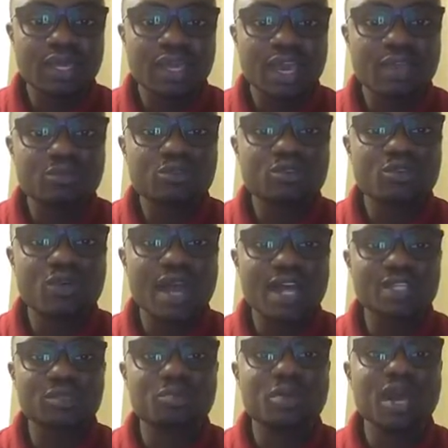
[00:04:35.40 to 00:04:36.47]
And so
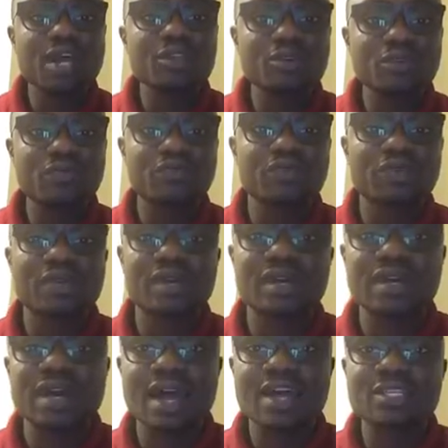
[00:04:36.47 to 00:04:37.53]
as part of
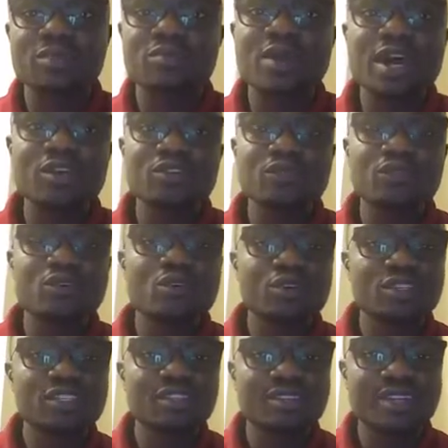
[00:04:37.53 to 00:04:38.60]

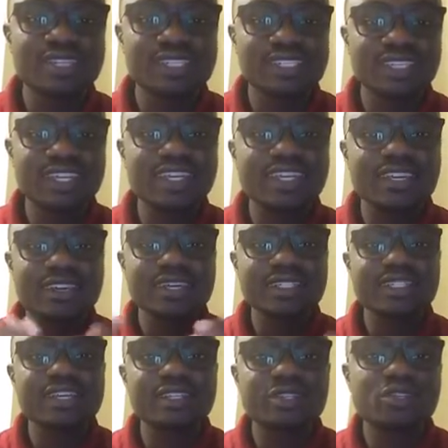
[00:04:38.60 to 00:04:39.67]
God's creation, he
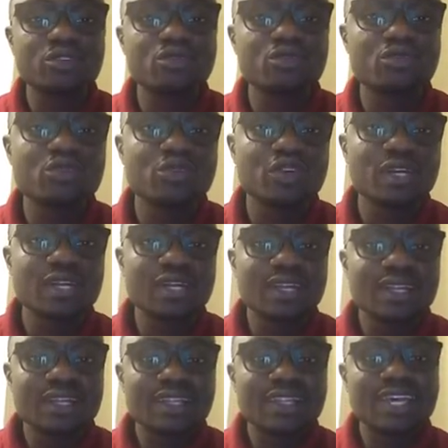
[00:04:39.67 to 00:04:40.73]
created you.
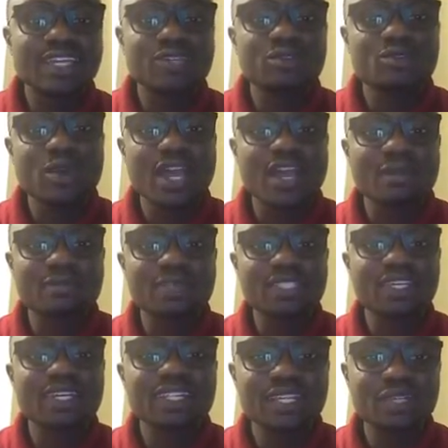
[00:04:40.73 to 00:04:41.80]
That is why I'm
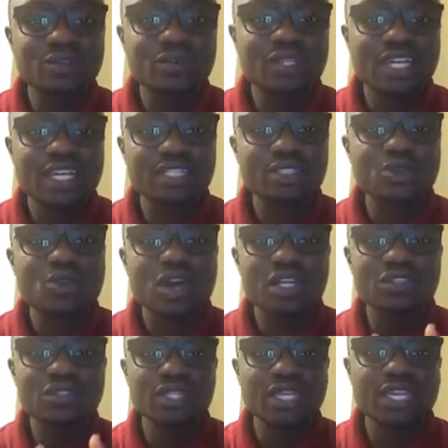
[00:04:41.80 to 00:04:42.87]
telling you that you are
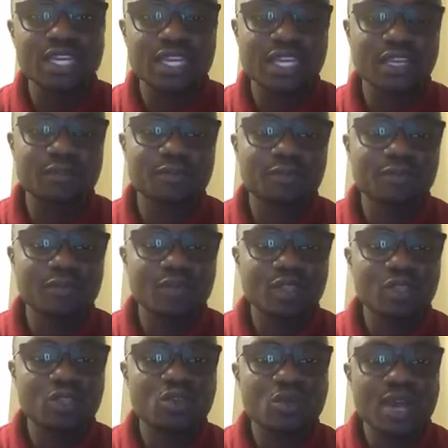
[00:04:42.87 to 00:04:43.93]
unique.
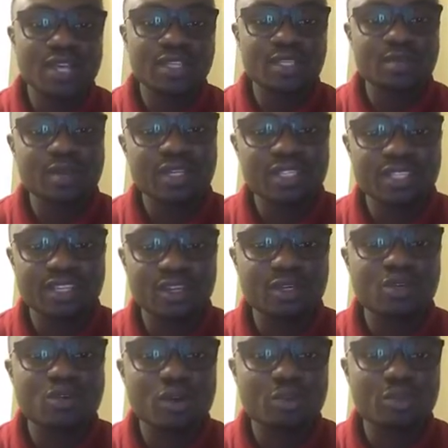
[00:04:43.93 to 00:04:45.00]
You are special.
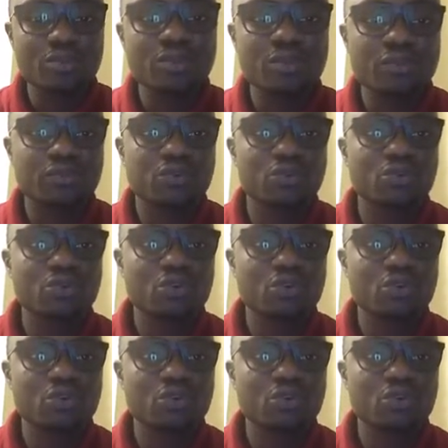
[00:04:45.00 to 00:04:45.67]
You are beautiful.